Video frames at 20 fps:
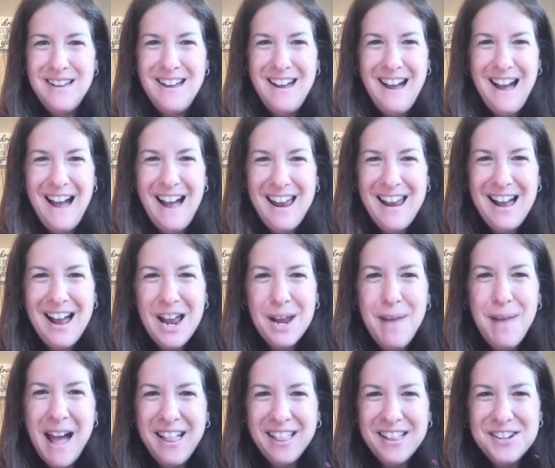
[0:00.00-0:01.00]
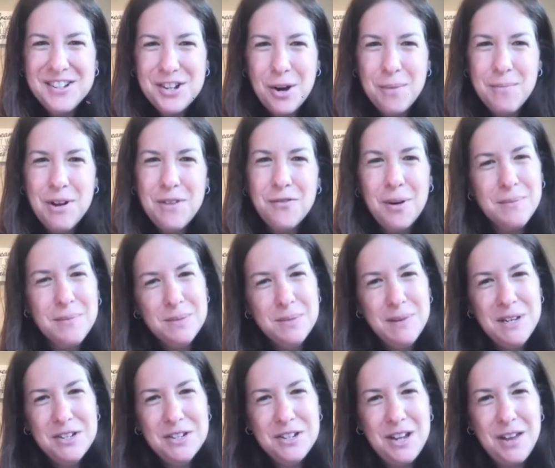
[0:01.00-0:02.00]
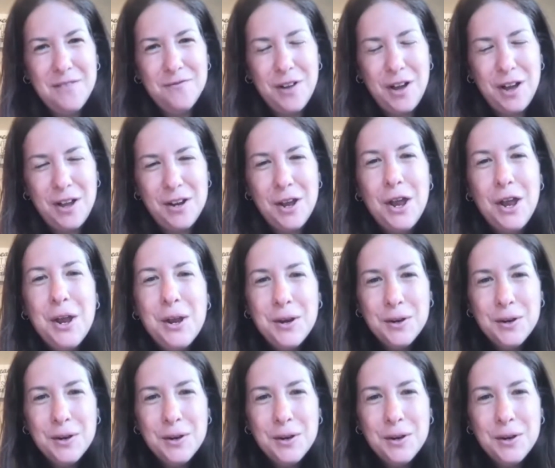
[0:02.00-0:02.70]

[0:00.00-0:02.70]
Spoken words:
Hi, I am Hallie Sherman from Speech Time Fun,